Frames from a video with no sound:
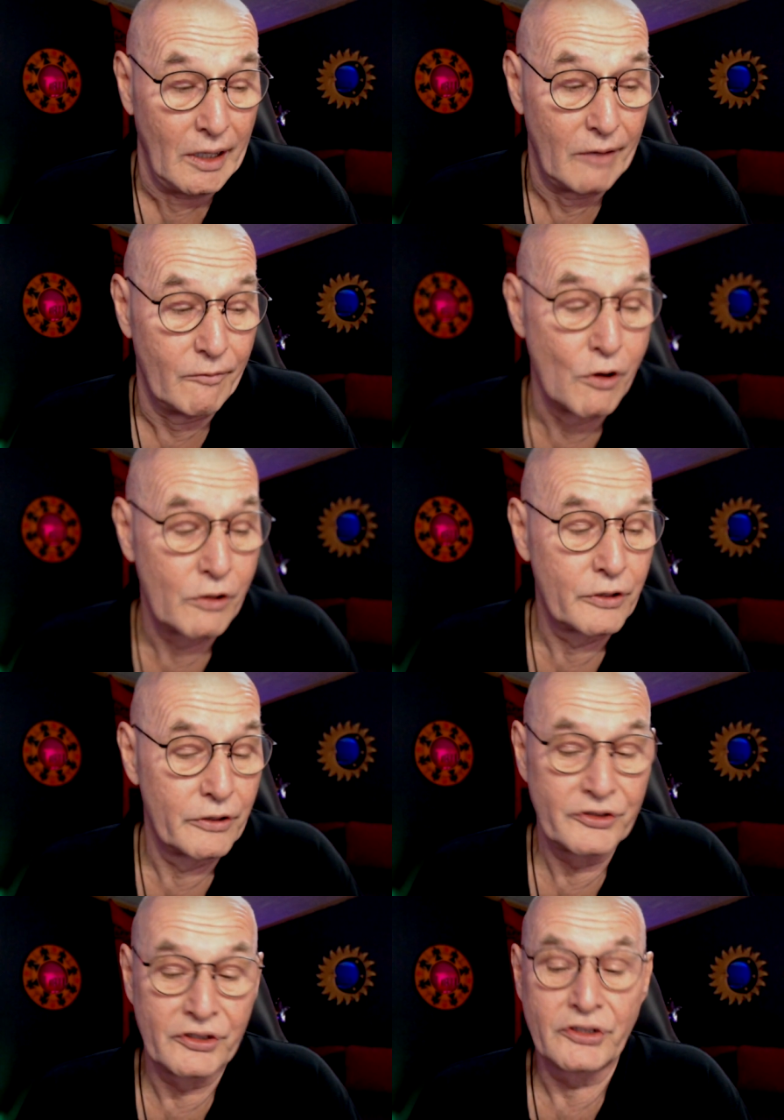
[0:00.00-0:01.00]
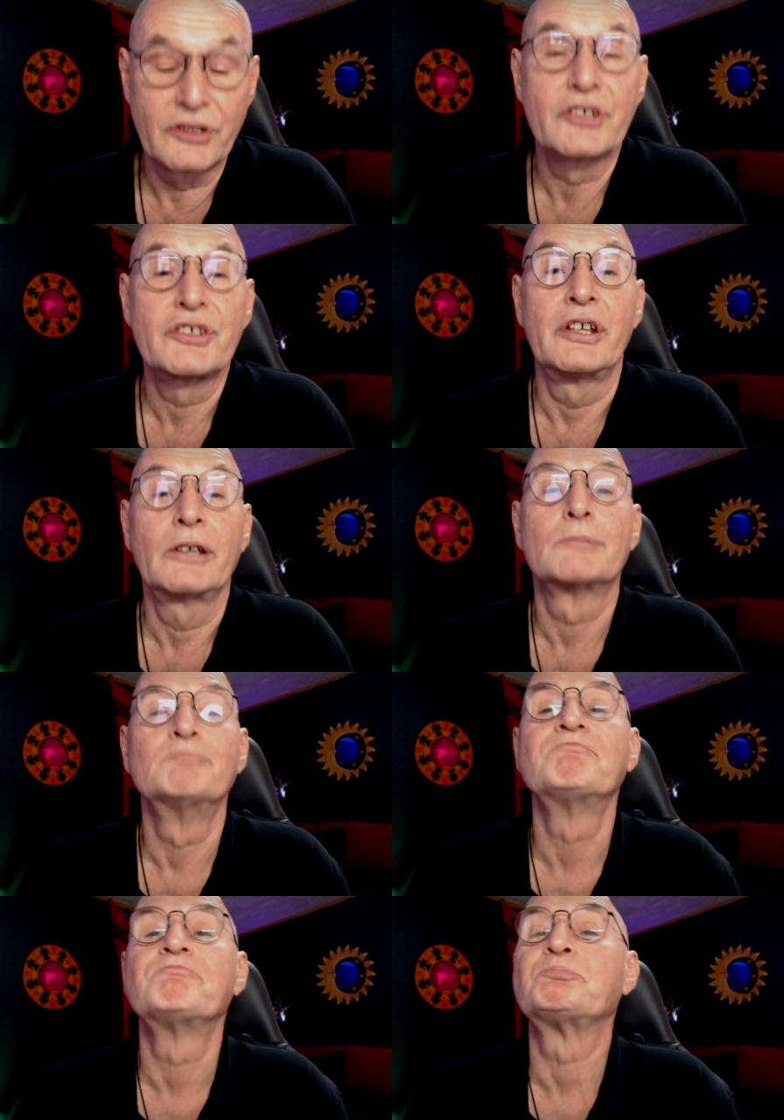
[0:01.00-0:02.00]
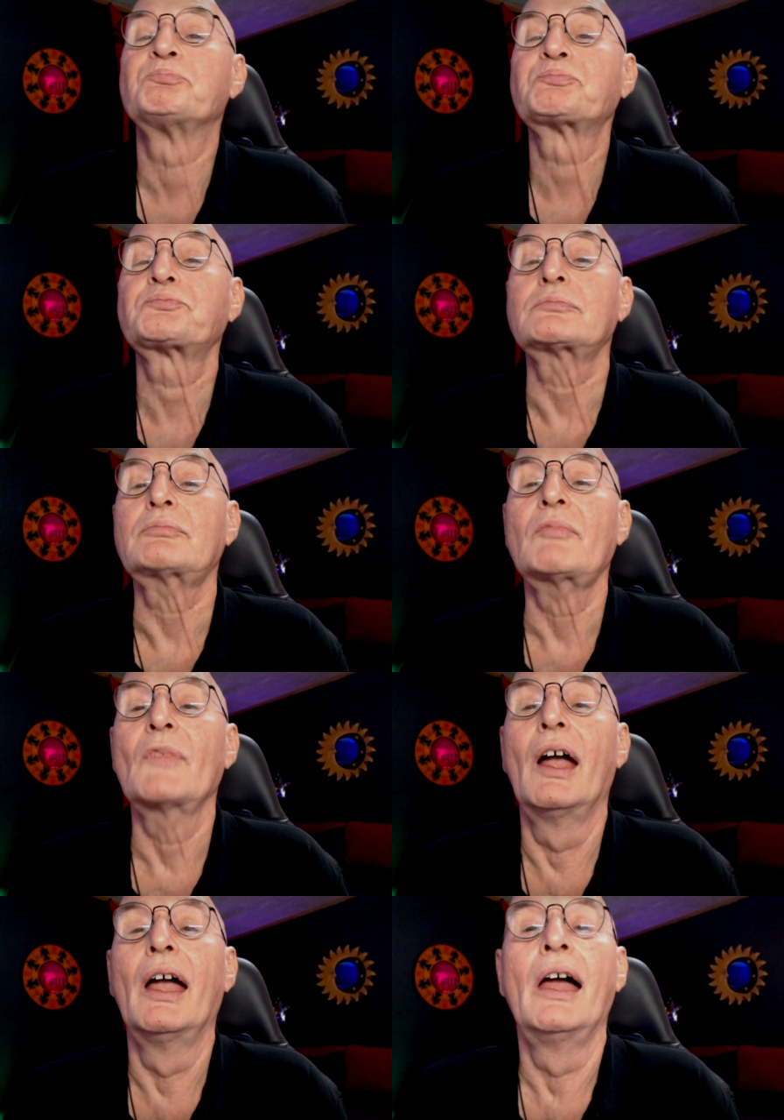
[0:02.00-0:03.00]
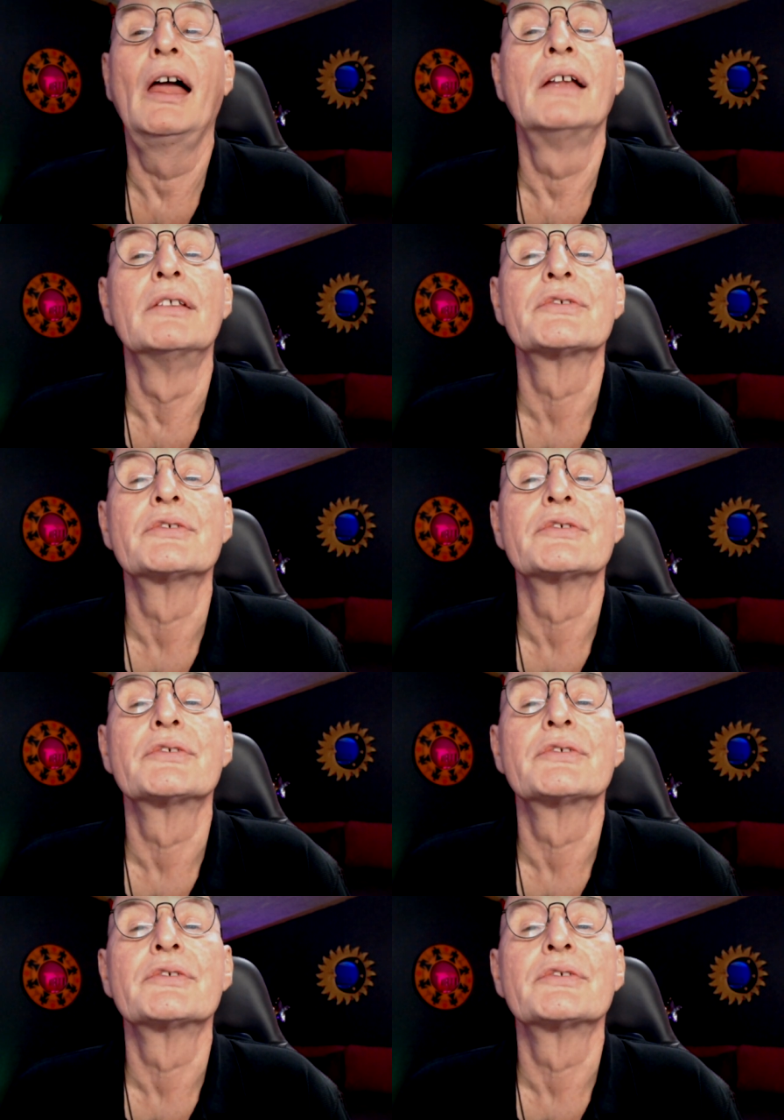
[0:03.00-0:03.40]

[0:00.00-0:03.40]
War curses stick. And